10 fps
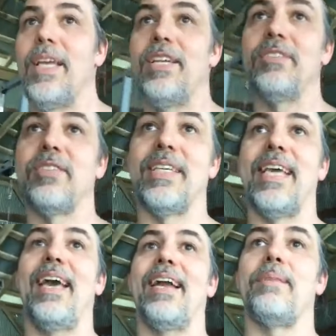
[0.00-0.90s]
is
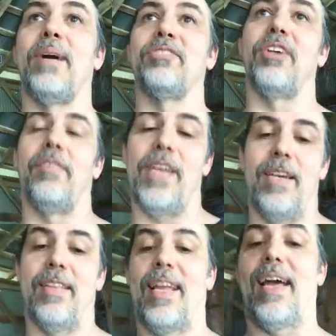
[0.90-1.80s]
getting myself
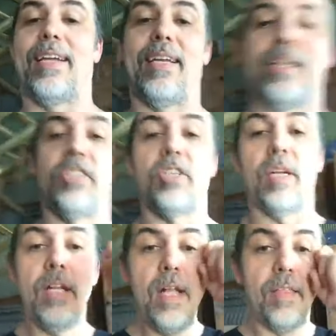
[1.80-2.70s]
into the kind of
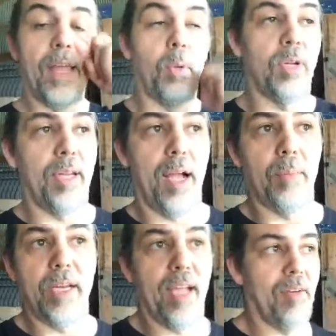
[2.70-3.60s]
condition that will allow
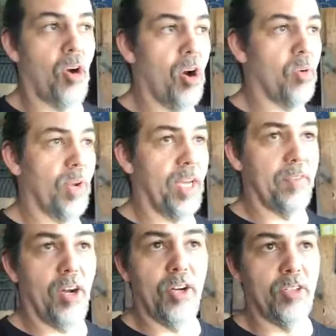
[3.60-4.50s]
me to have a heart rate
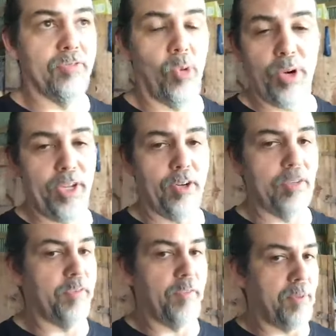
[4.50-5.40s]
of 140,
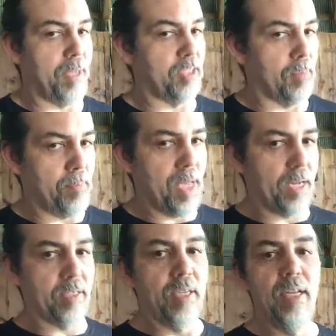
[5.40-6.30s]
150 beats a
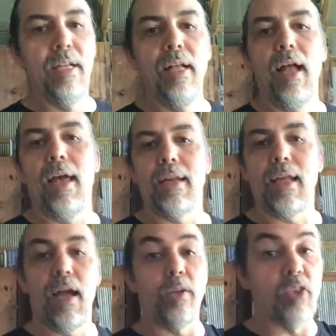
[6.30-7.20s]
minute at a
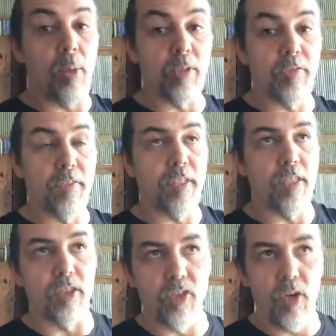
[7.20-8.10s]
guy who's almost 50
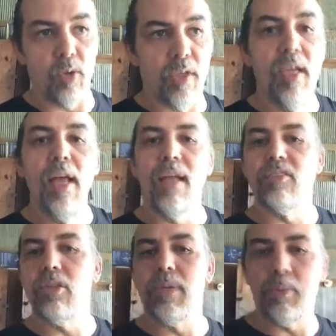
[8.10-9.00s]
years old
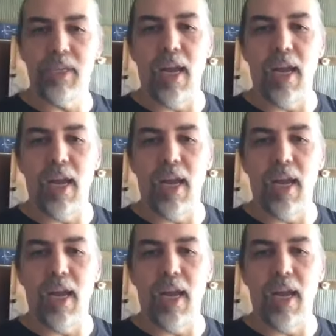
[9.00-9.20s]
and still be able